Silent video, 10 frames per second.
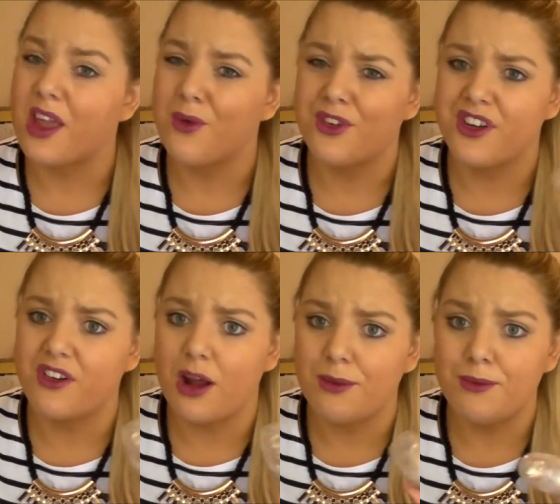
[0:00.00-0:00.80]
I wish I
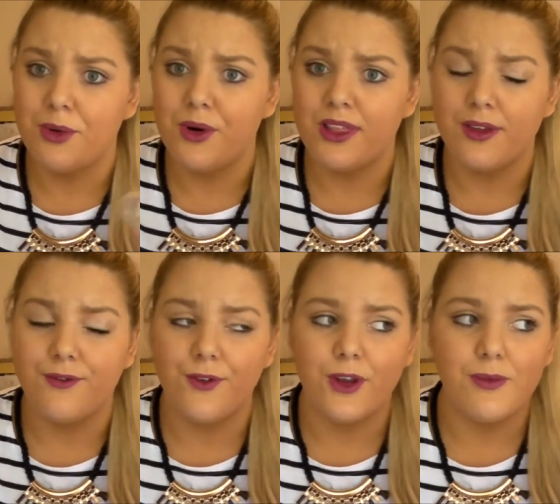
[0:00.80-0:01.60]
grabbed more in the
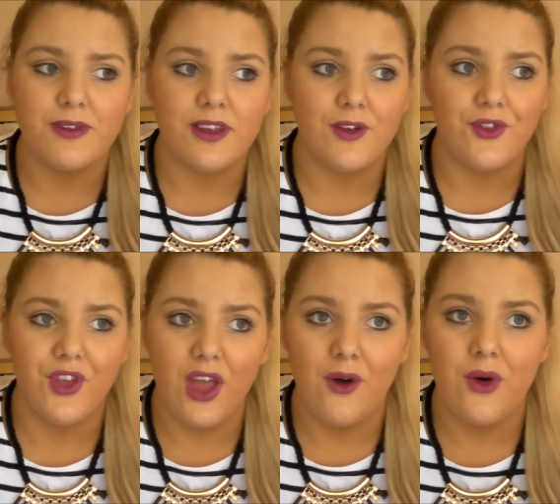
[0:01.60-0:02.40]
40% off
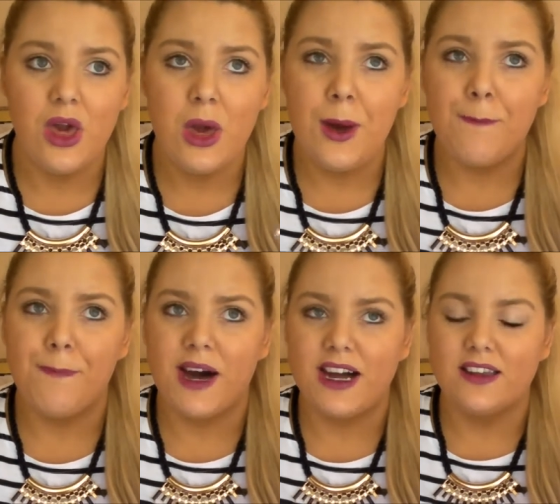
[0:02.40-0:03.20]
sale,
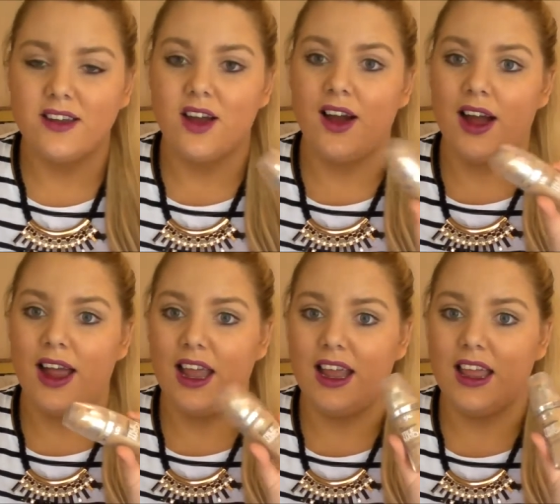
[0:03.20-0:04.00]
but
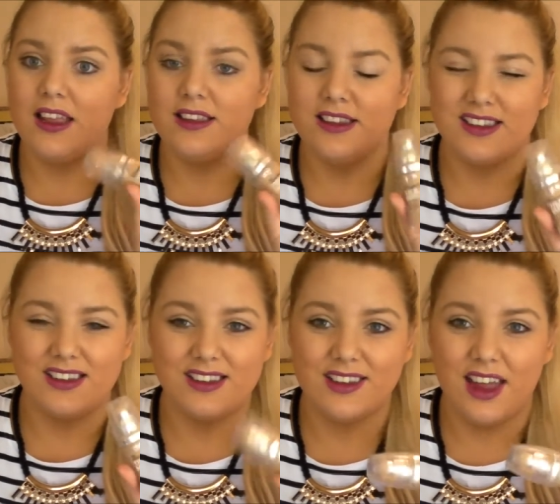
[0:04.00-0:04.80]
I
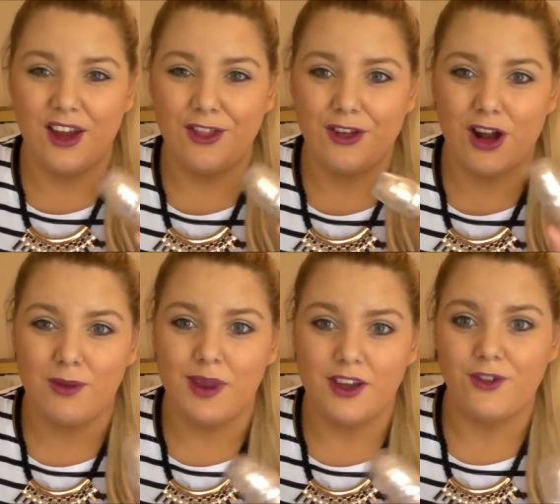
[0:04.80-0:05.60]
didn't. I only
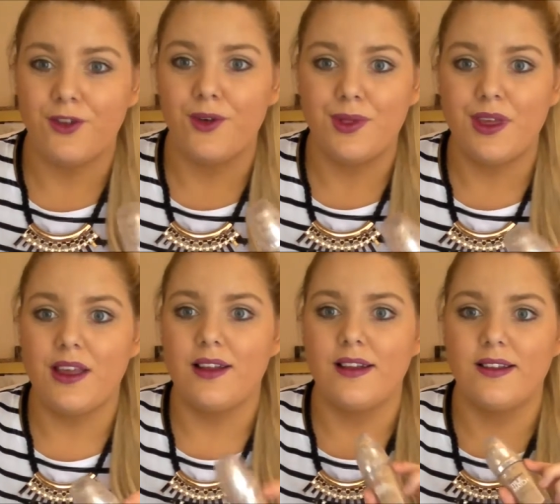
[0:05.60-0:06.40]
grabbed like 2
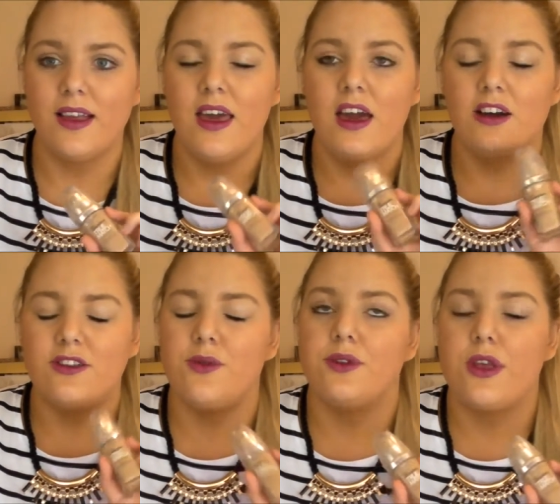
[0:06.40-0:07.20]
things
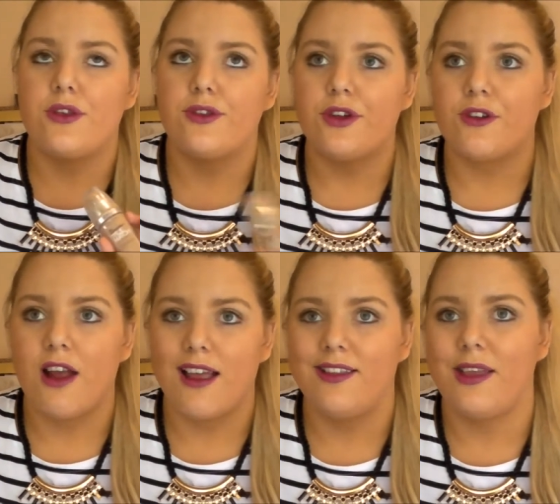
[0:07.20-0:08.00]
because it was so
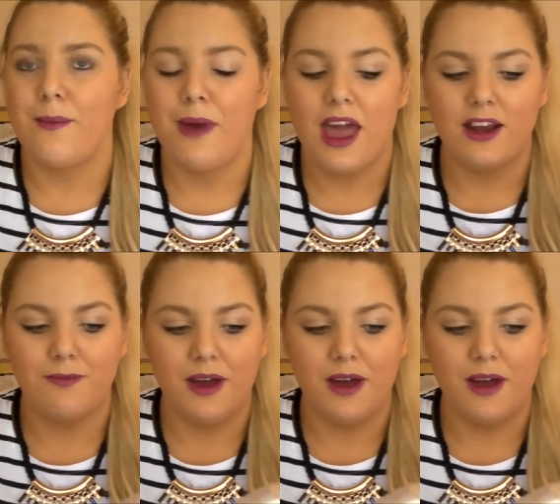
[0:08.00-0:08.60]
crazy and packed.